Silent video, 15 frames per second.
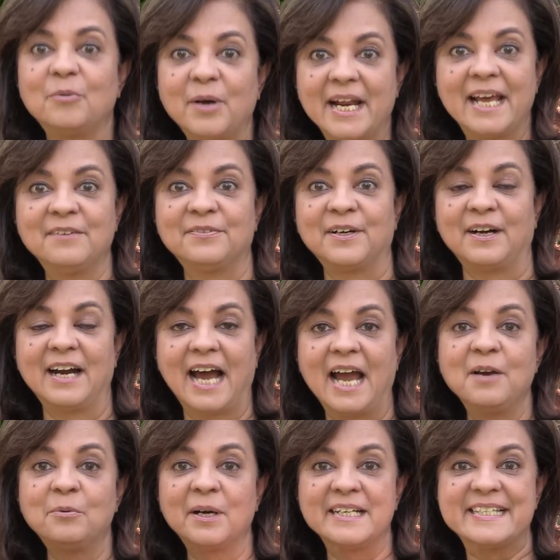whatever.
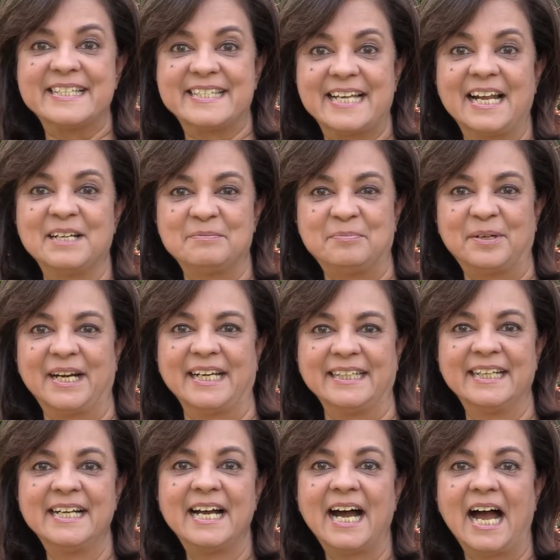I want to celebrate.
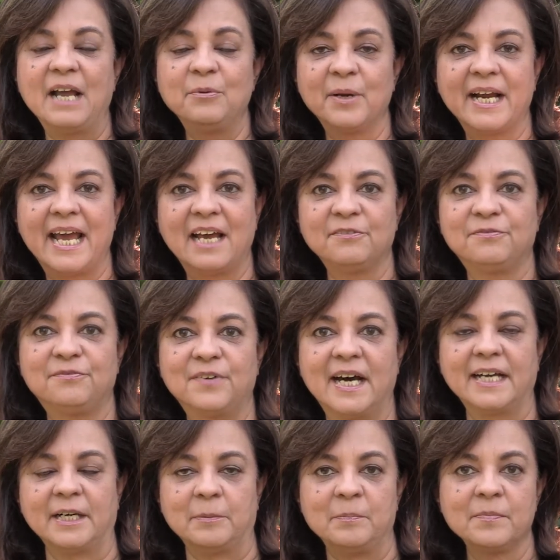I want to have
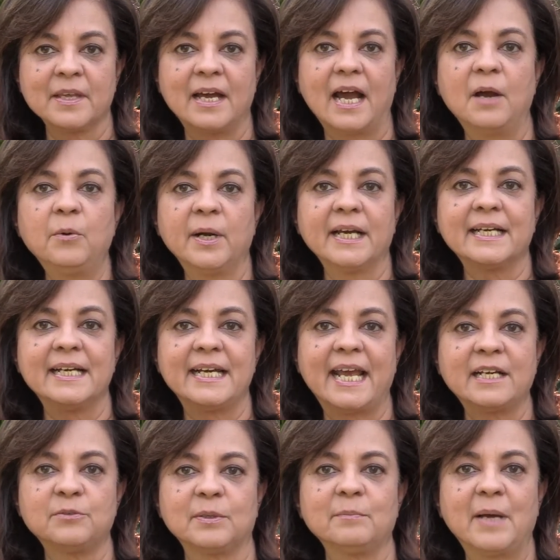fun. I want to
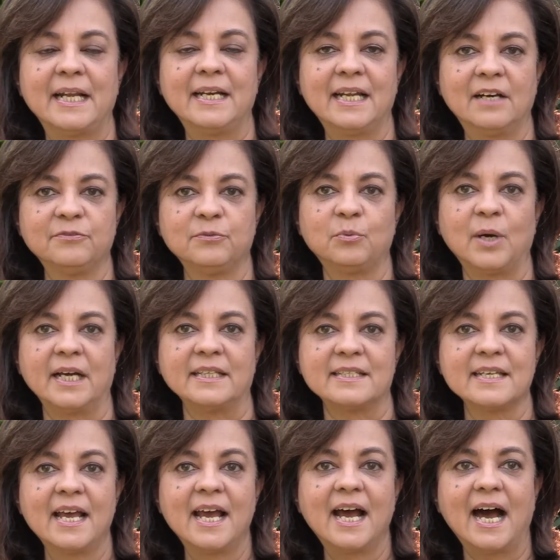connect with my loved
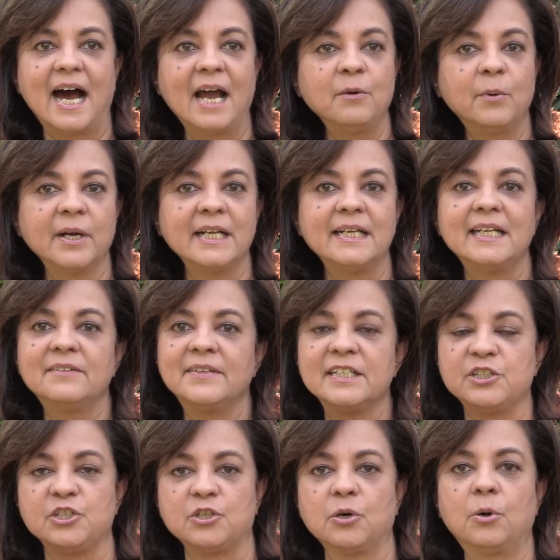ones. I want to live
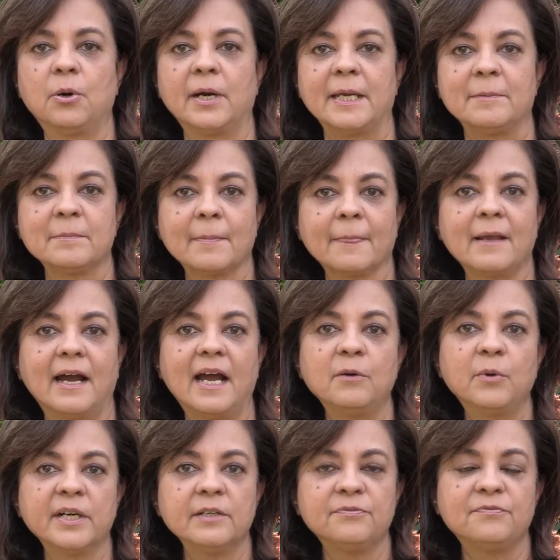in joy. I
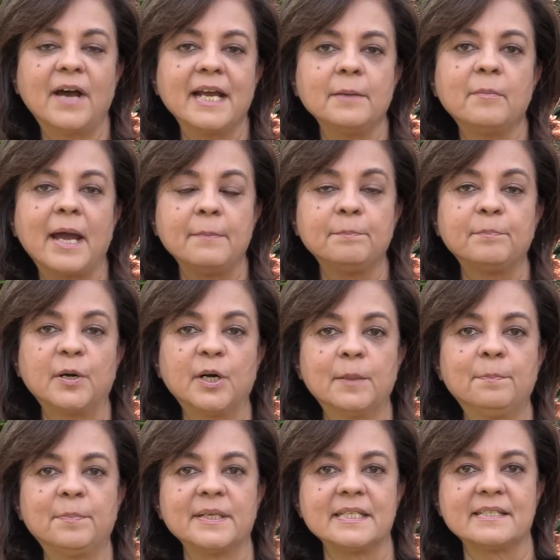want to find my
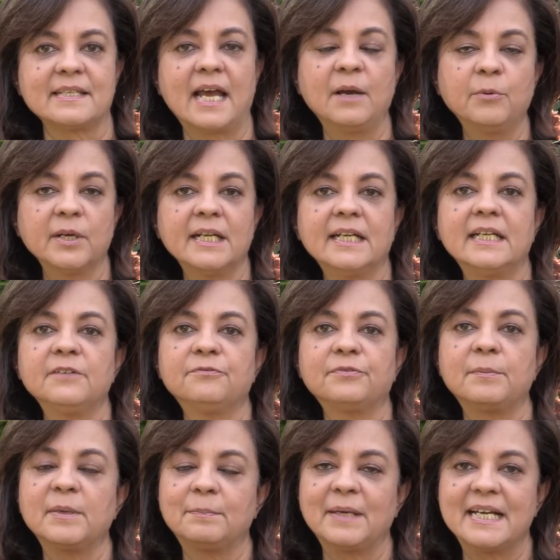purpose. I want to live
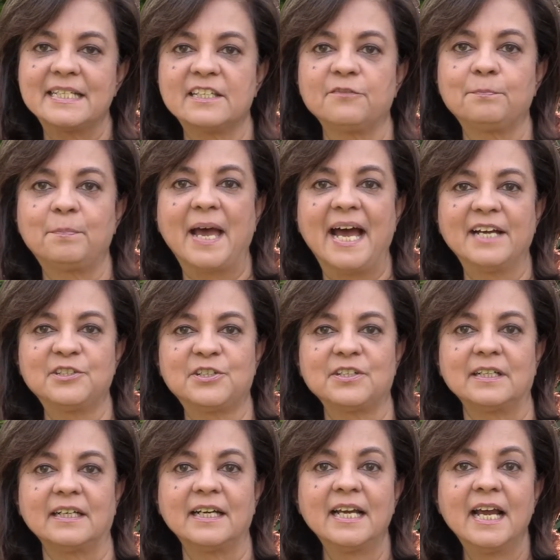from a place of
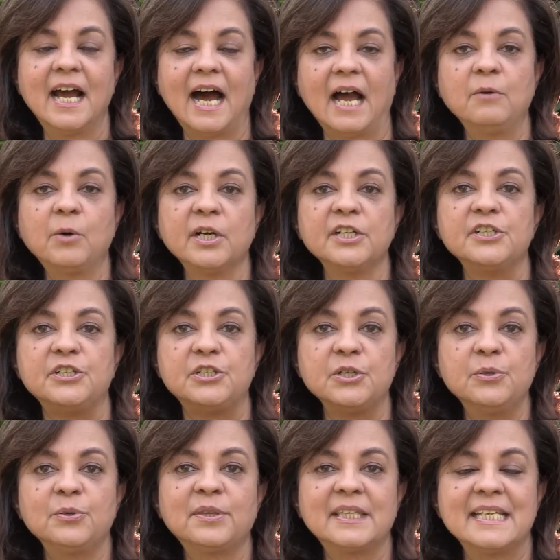passion. I want to
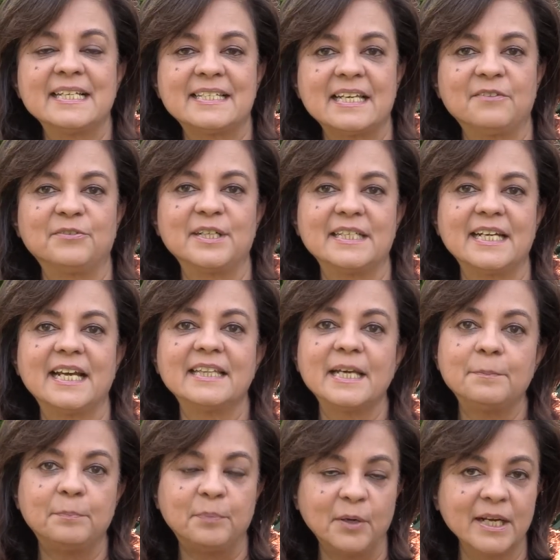do things every day
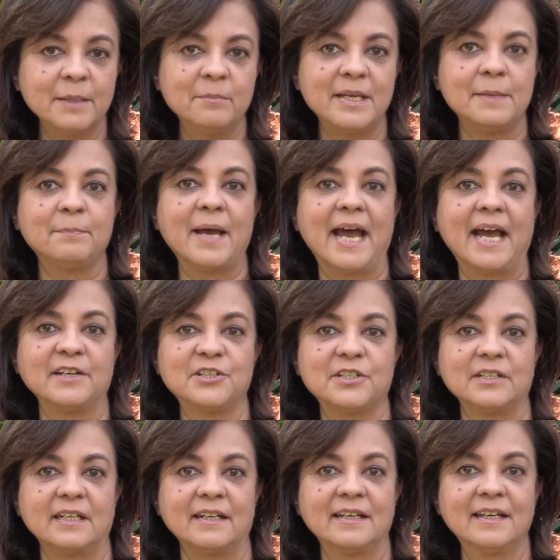that bring me
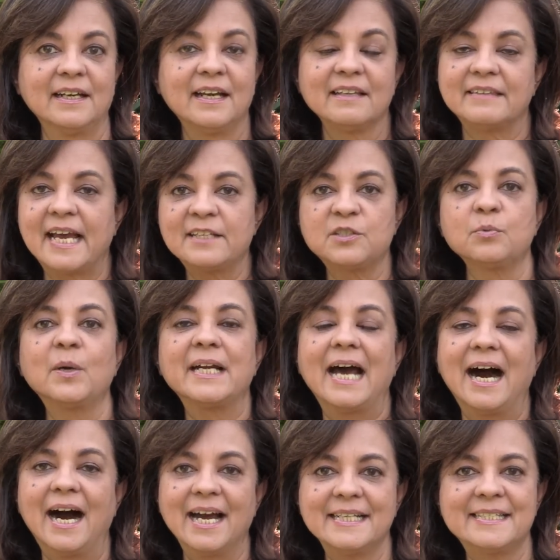passion. That's what
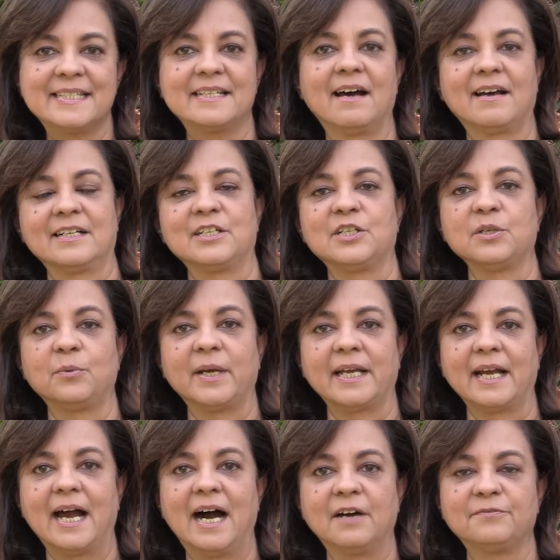I started
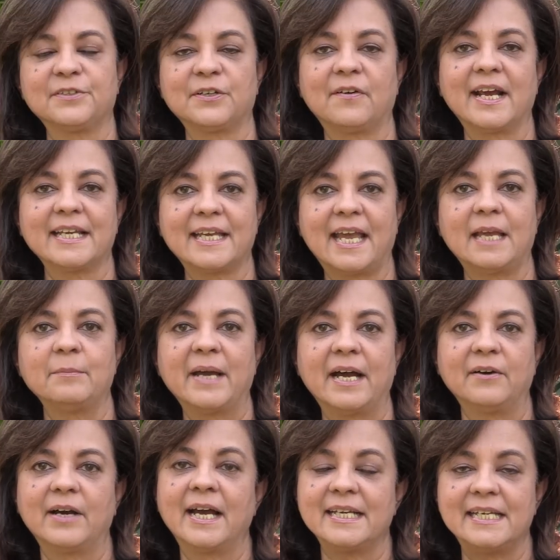doing after I came
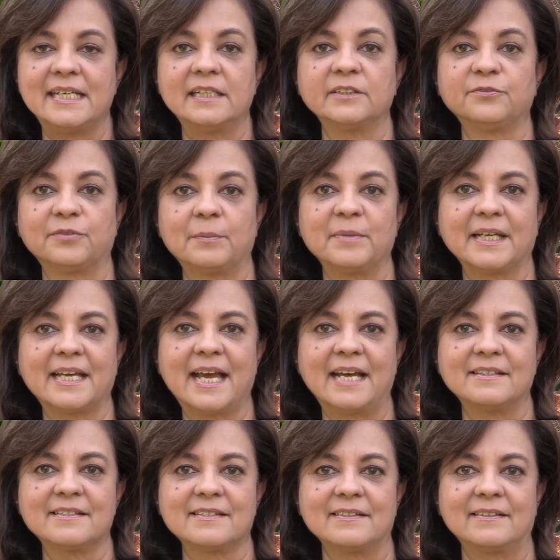out, I healed from the
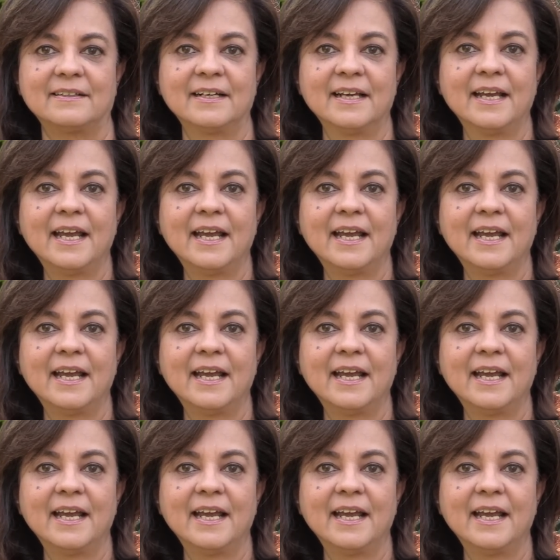cancer.